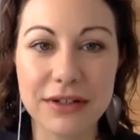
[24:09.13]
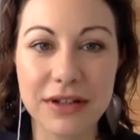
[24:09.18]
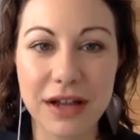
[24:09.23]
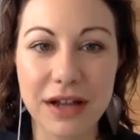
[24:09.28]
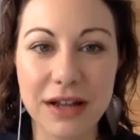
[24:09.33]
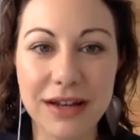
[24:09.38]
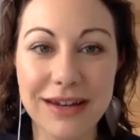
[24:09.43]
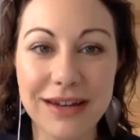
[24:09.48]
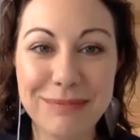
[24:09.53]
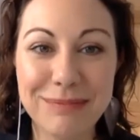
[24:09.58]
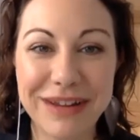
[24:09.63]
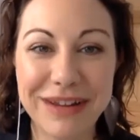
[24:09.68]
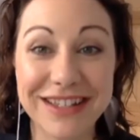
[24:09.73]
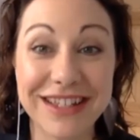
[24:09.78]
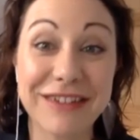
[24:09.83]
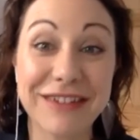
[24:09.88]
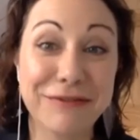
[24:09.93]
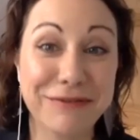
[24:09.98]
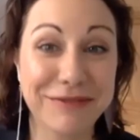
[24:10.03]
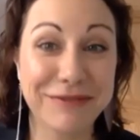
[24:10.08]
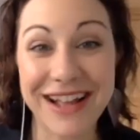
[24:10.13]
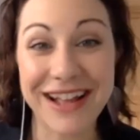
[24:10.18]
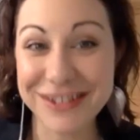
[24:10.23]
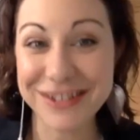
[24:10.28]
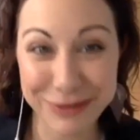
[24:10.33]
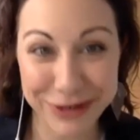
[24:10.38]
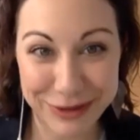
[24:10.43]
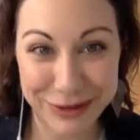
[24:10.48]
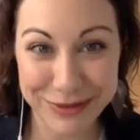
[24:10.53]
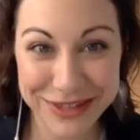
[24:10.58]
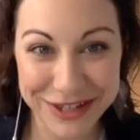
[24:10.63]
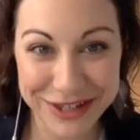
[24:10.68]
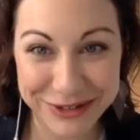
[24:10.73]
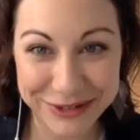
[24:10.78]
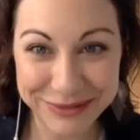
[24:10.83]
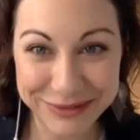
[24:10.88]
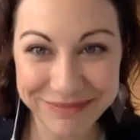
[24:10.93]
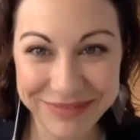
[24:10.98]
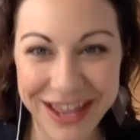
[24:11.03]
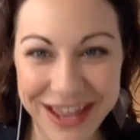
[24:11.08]
done because I got to work with
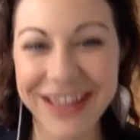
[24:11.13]
you.